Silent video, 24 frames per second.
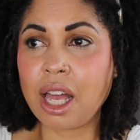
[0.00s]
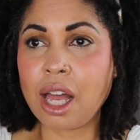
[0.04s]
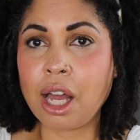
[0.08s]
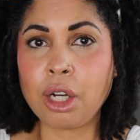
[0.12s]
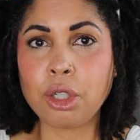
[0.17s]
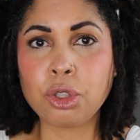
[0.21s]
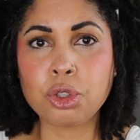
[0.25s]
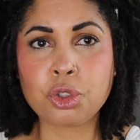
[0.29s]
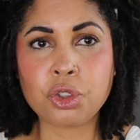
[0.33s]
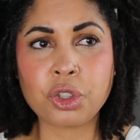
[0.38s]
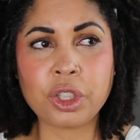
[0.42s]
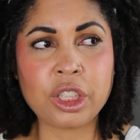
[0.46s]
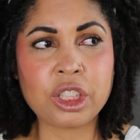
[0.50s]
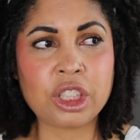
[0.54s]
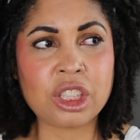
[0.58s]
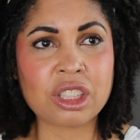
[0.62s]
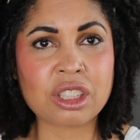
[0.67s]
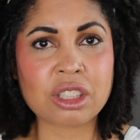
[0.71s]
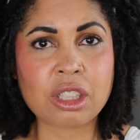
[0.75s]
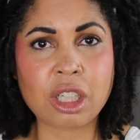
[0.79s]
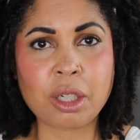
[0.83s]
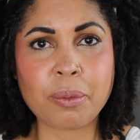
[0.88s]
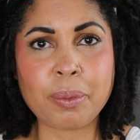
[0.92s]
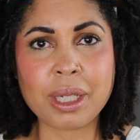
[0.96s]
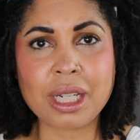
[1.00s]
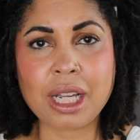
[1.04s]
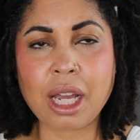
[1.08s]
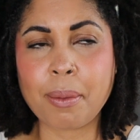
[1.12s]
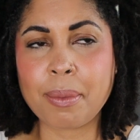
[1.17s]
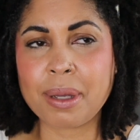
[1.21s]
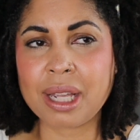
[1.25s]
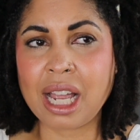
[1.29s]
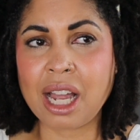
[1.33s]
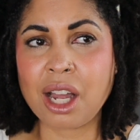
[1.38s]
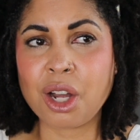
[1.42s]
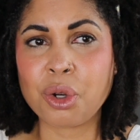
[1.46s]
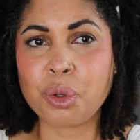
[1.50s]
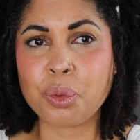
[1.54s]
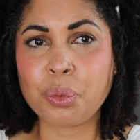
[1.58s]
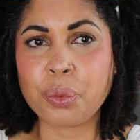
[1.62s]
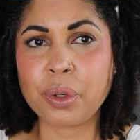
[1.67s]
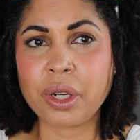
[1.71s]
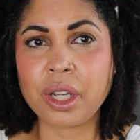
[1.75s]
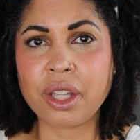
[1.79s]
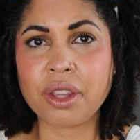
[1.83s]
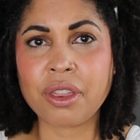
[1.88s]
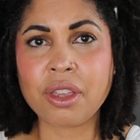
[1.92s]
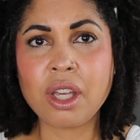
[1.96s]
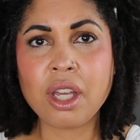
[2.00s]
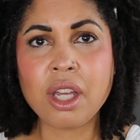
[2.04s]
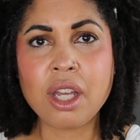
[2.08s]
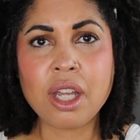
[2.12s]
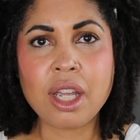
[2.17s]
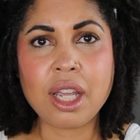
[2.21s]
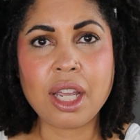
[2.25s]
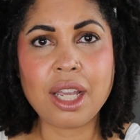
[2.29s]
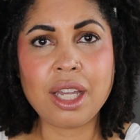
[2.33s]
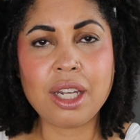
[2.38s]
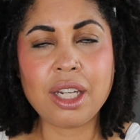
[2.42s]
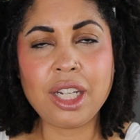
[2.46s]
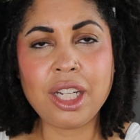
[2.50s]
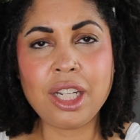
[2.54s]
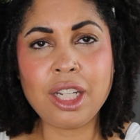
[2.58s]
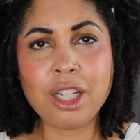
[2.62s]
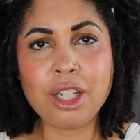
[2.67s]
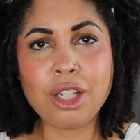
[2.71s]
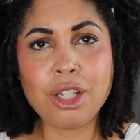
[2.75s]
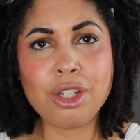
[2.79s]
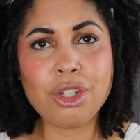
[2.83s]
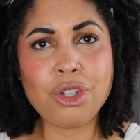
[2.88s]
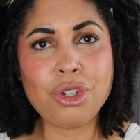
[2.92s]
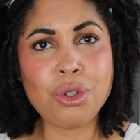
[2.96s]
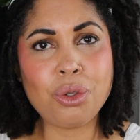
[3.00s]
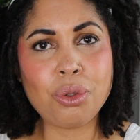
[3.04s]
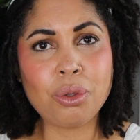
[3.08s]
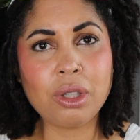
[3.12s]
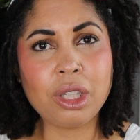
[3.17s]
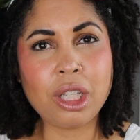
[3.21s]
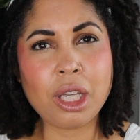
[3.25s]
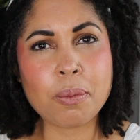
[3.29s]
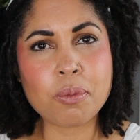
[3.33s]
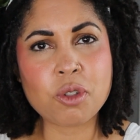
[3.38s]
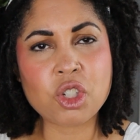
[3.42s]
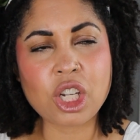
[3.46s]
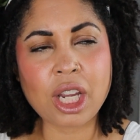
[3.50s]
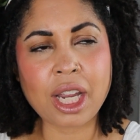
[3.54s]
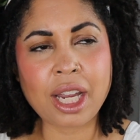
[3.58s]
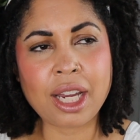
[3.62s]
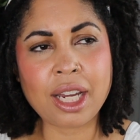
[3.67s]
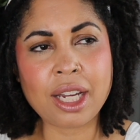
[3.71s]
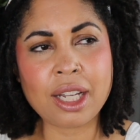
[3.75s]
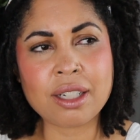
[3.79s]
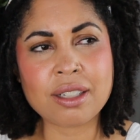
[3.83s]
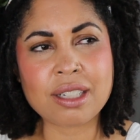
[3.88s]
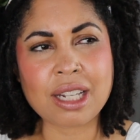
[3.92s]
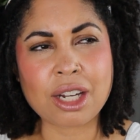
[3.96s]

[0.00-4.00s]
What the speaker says: Eldridge is gonna be coming out with any new lip shades.